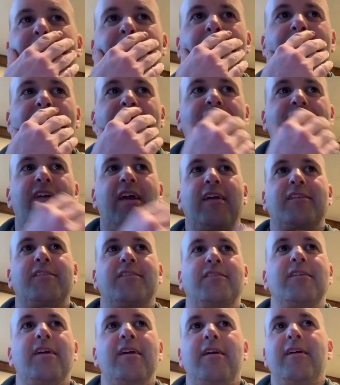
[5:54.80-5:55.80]
team could
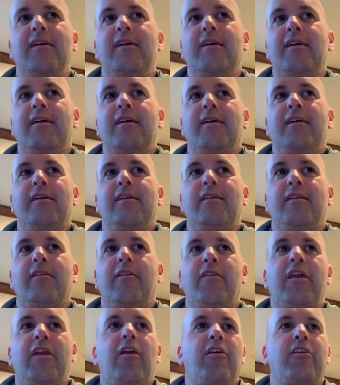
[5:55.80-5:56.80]
fix, you
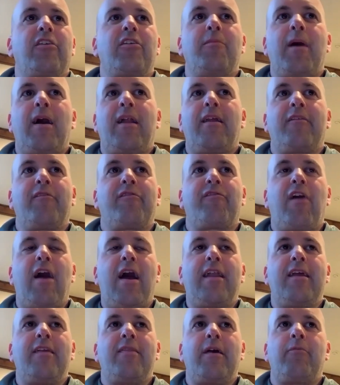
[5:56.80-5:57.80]
know, they'd argue about it on
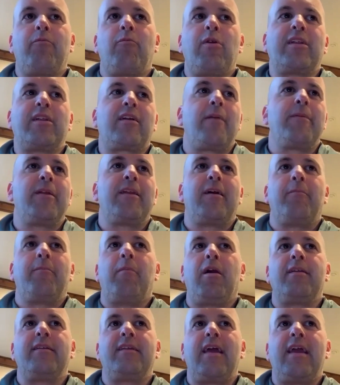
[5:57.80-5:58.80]
Friday and then we'd come in on
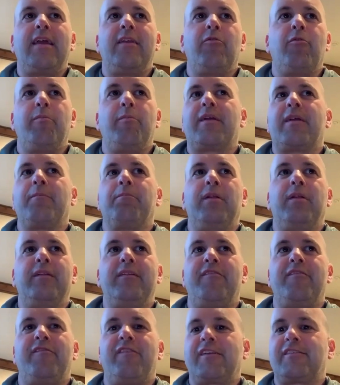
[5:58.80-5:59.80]
Monday and it would be
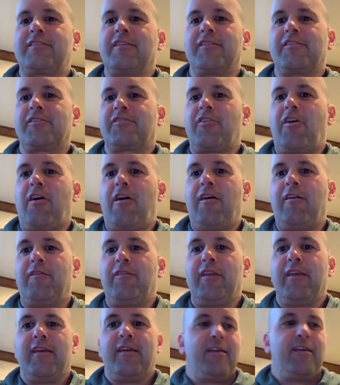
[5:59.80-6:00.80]
completely fixed and
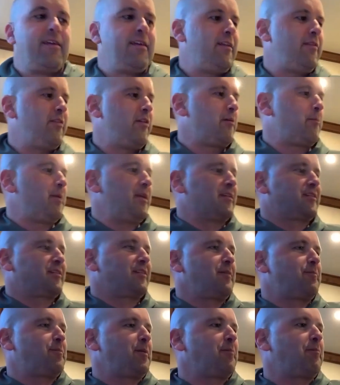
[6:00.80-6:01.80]
solved. And there'd be a
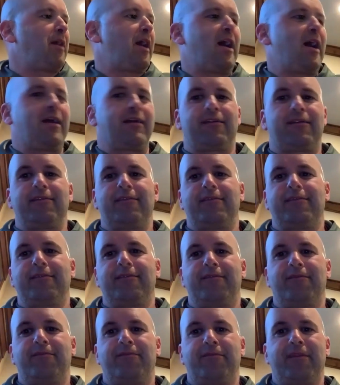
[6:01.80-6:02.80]
sleeping bag
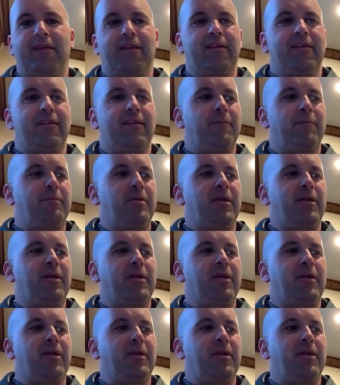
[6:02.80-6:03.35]
and a